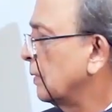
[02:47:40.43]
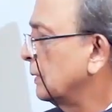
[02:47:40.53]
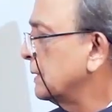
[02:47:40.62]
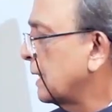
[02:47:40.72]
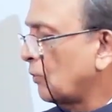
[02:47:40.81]

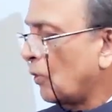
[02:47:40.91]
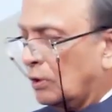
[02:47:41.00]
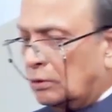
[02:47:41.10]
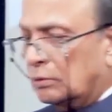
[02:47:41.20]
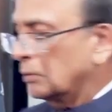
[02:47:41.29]
these are
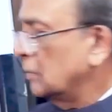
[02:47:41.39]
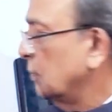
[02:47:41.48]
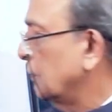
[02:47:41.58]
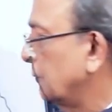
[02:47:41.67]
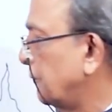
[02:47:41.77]
called
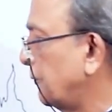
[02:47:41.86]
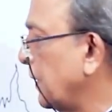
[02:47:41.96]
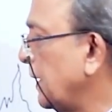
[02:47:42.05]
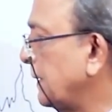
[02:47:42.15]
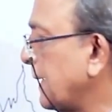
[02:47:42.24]

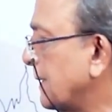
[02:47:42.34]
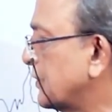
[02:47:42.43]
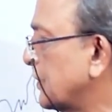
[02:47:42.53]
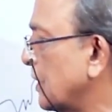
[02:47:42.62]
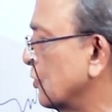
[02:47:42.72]
free
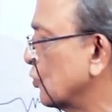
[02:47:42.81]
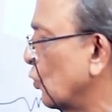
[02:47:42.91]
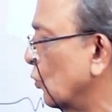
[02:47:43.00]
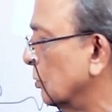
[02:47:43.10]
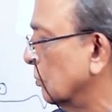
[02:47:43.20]
taxation
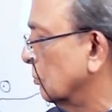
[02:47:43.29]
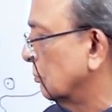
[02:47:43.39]
zone.